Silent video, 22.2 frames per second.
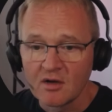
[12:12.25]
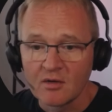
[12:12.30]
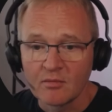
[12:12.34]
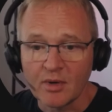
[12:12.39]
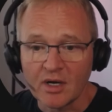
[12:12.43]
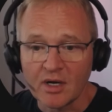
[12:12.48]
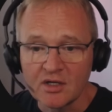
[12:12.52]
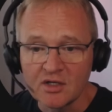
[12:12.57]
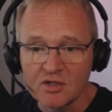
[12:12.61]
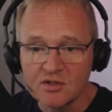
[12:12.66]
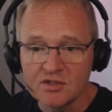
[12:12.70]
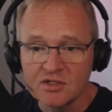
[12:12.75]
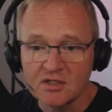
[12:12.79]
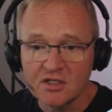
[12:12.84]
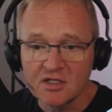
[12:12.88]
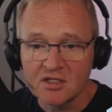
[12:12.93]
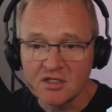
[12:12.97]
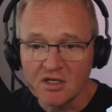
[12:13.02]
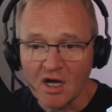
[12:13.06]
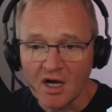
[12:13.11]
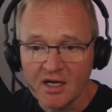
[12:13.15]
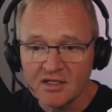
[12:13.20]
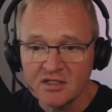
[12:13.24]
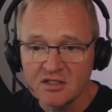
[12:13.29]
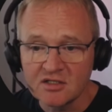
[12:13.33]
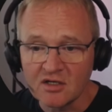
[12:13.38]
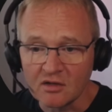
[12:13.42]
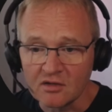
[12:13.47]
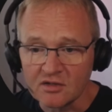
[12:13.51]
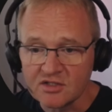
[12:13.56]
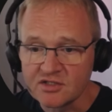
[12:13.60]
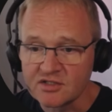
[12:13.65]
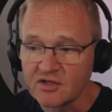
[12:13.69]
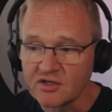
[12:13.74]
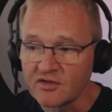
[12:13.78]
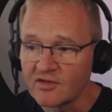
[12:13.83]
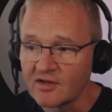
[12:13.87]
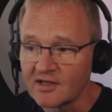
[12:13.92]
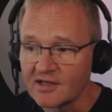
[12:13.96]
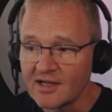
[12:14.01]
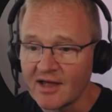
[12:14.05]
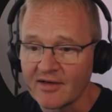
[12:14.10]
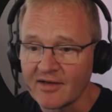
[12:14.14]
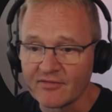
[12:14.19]
by using the nine dots to the
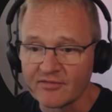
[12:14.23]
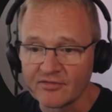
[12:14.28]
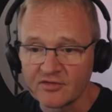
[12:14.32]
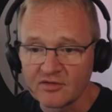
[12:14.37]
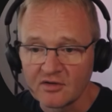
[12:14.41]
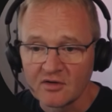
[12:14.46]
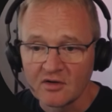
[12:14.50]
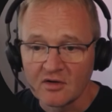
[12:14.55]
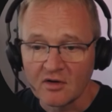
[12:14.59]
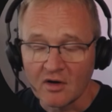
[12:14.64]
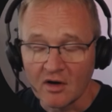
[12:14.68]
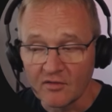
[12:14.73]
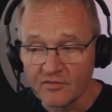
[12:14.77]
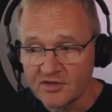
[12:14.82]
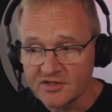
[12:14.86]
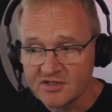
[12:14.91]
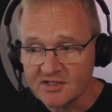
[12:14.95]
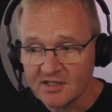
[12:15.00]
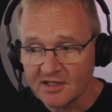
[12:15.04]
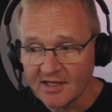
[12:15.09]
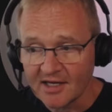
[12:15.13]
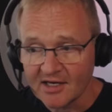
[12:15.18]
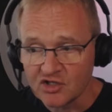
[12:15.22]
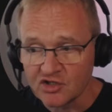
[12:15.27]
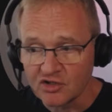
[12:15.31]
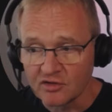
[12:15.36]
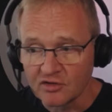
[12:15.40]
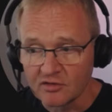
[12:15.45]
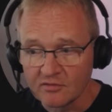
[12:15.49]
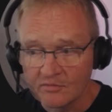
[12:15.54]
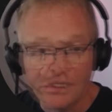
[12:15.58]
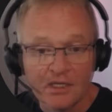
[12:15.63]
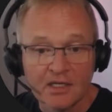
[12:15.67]
left of the selection.